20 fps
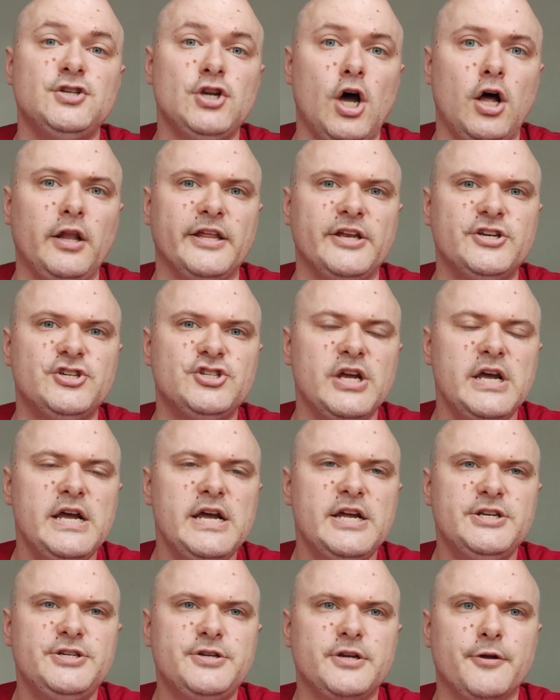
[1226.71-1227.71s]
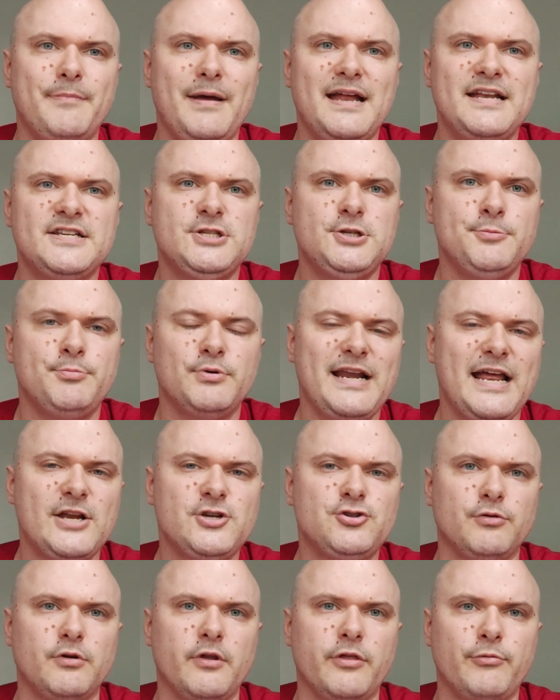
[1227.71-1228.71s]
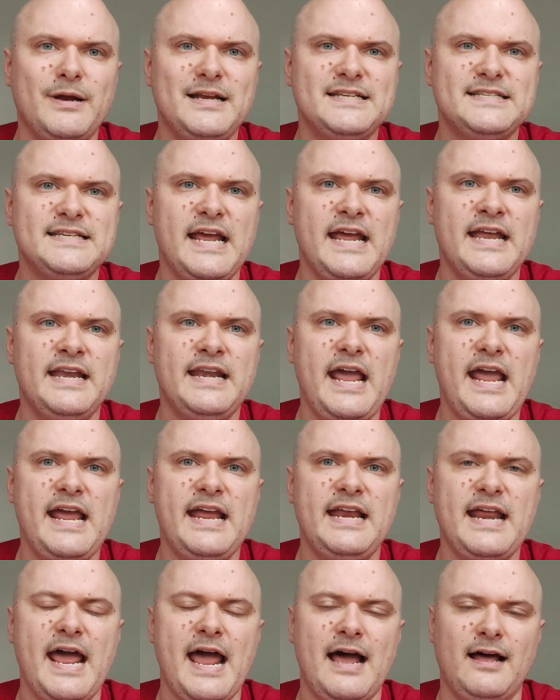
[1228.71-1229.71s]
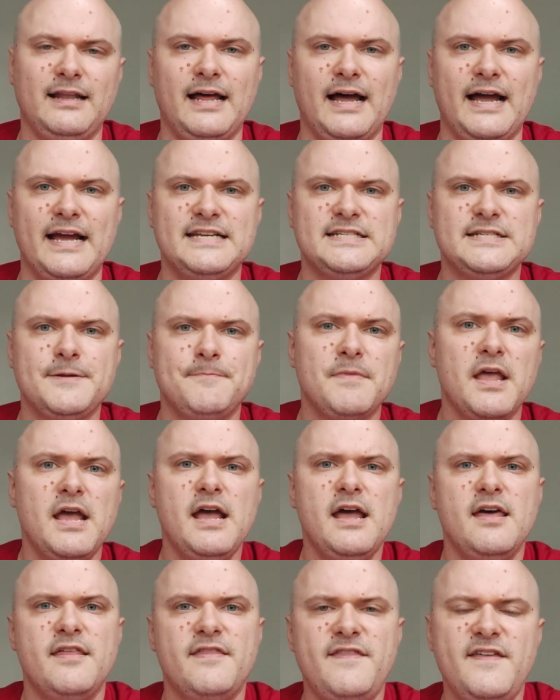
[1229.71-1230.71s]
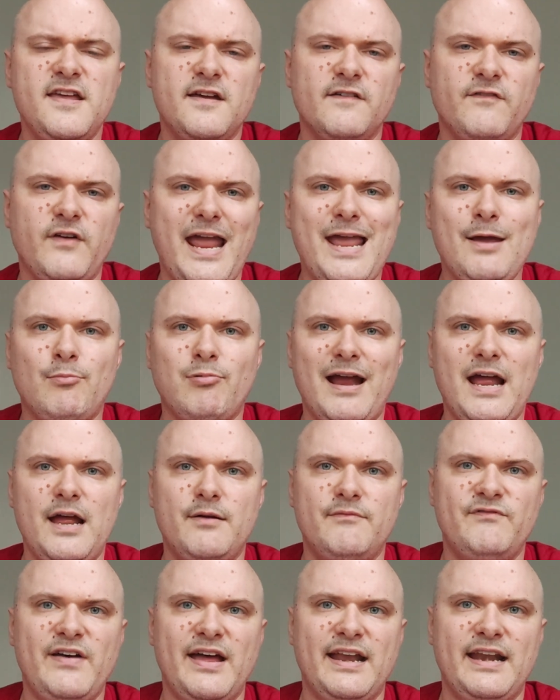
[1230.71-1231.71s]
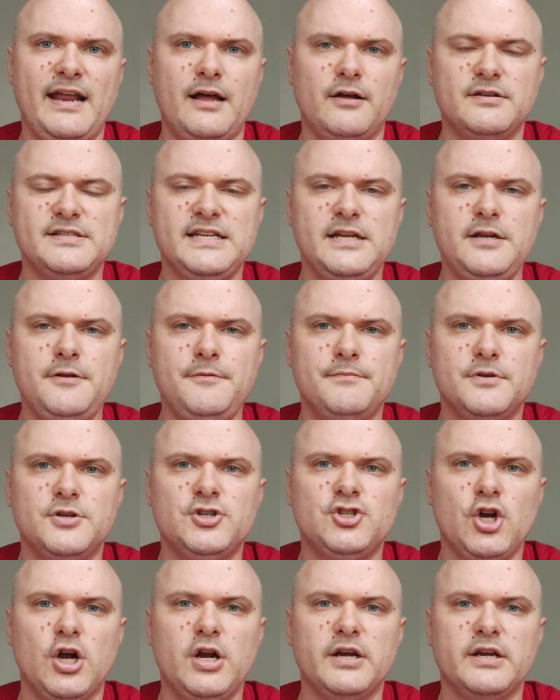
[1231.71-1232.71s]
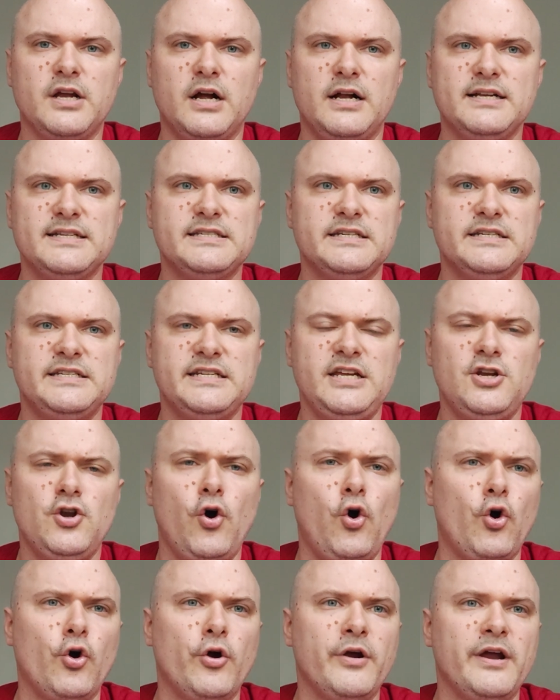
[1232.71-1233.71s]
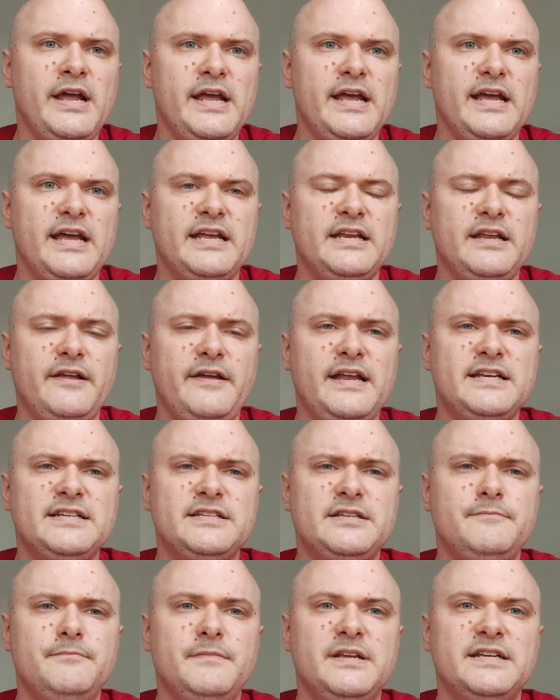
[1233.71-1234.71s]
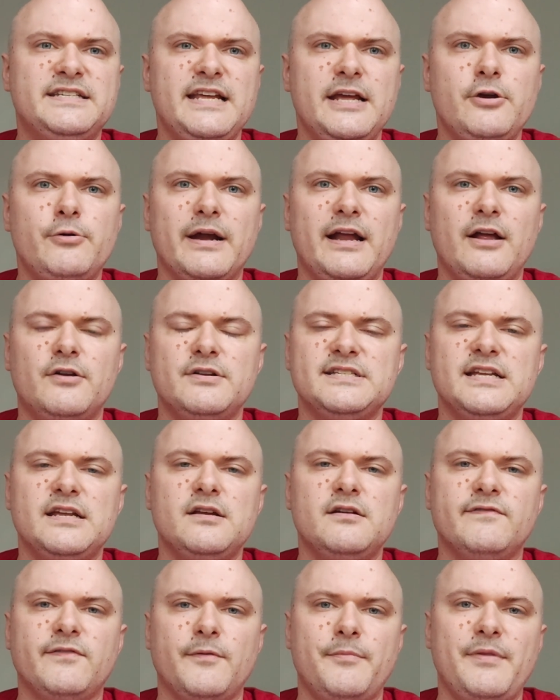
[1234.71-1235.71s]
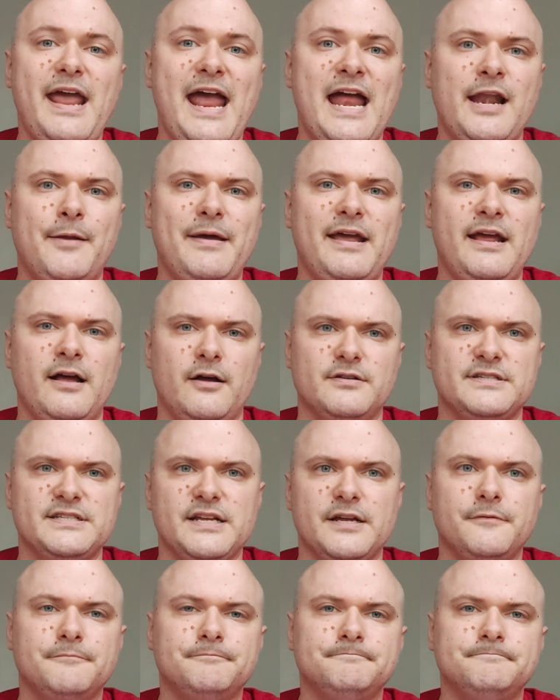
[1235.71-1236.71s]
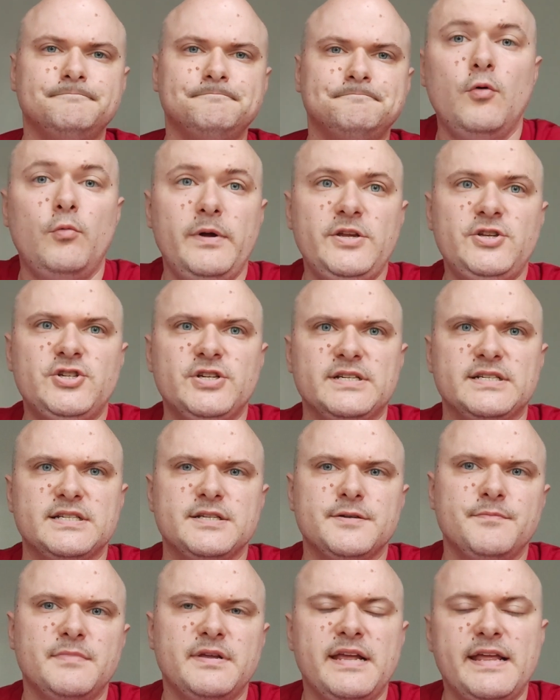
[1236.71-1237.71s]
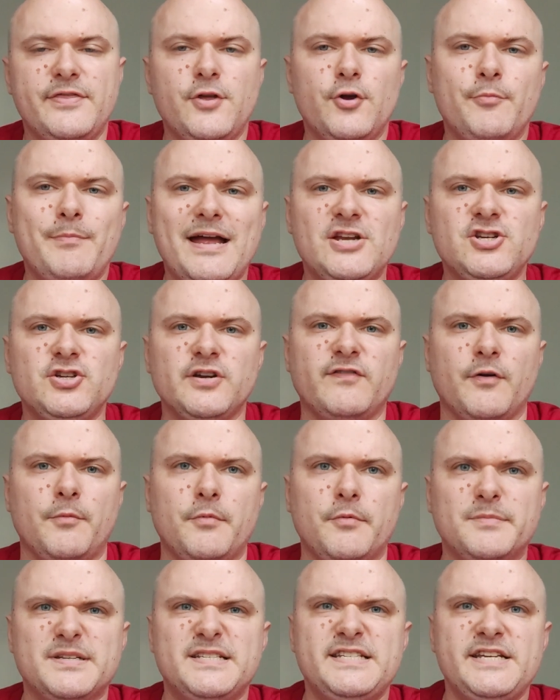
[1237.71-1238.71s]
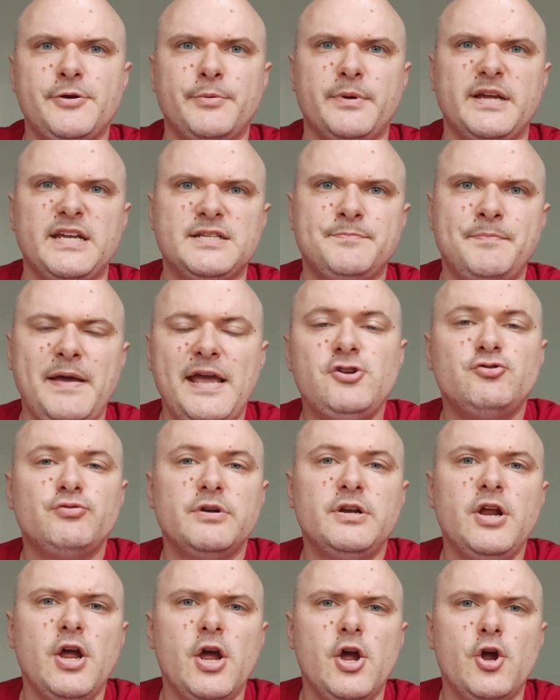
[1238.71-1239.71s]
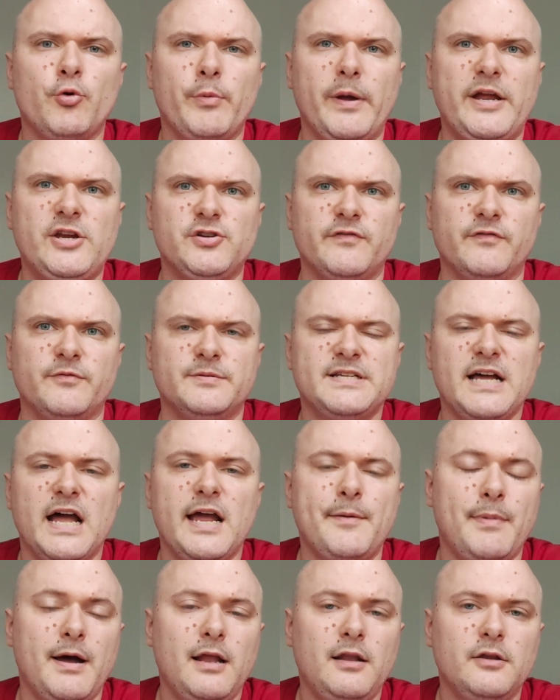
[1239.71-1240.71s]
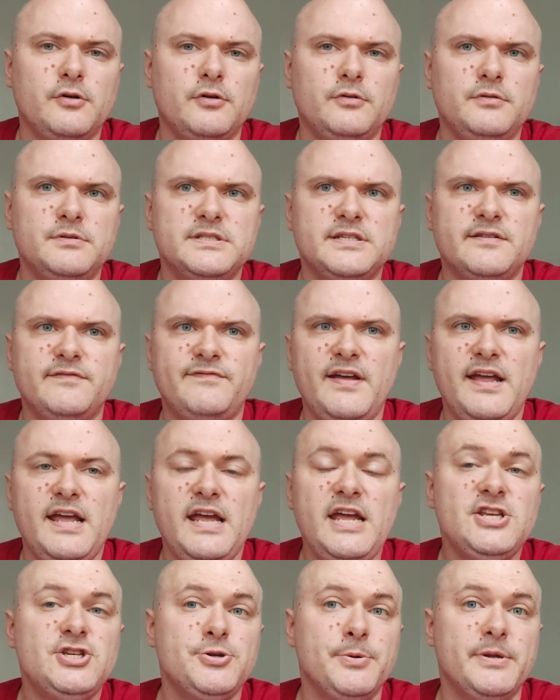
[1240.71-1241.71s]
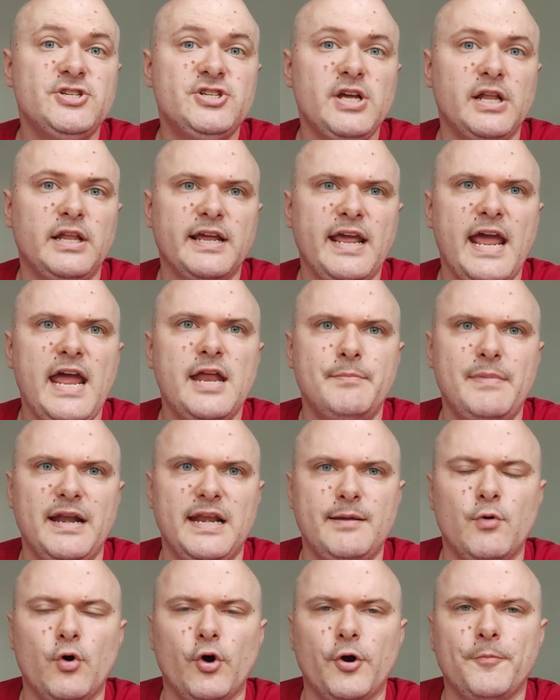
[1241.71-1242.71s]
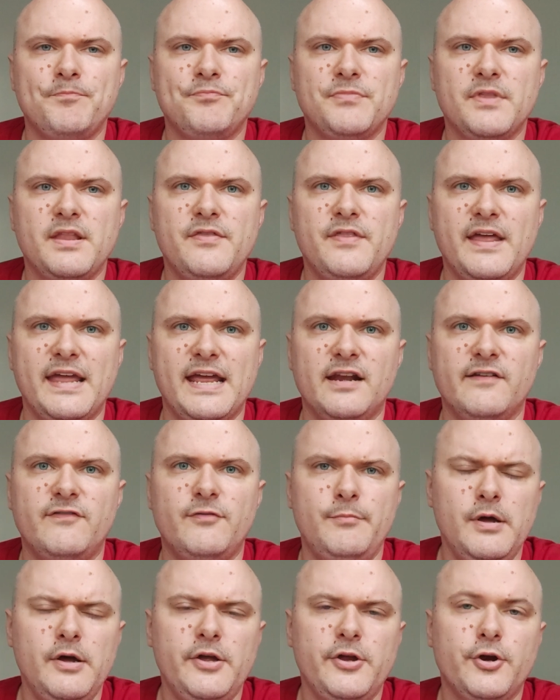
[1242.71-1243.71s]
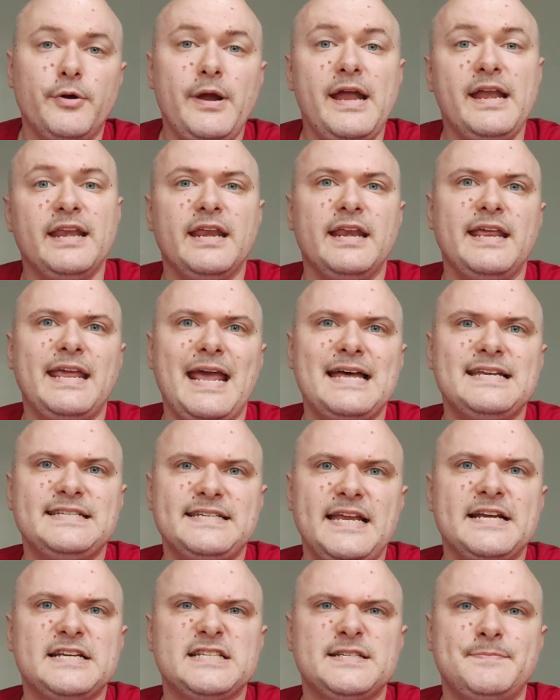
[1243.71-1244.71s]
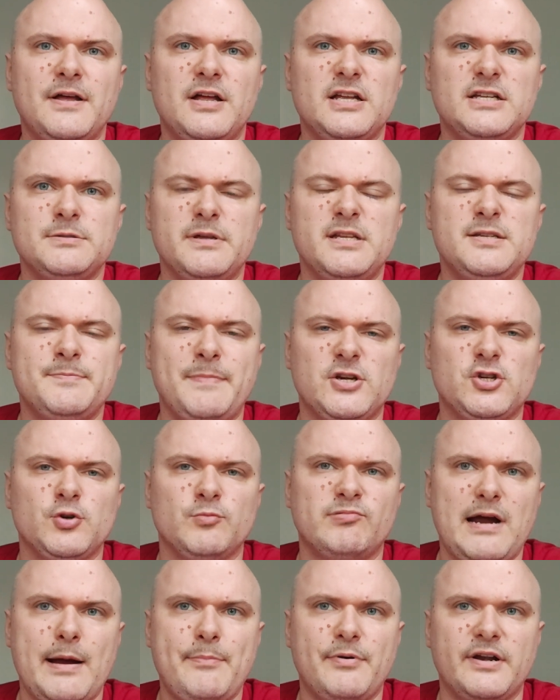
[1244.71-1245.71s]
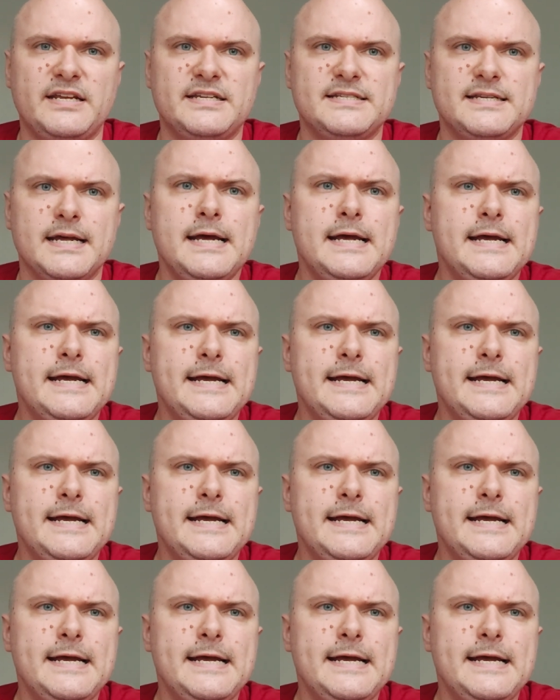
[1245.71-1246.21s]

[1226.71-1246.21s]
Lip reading: knowledge to combat supernatural threats and aid allies. Think of Abraham Van Helsing, John Constantine, or Integra Helsing from the anime Helsing. Witches get their magic from a mysterious patron, ranging from diabolical to fey to angelic and many more. They get a familiar and can cast hex spells with special properties.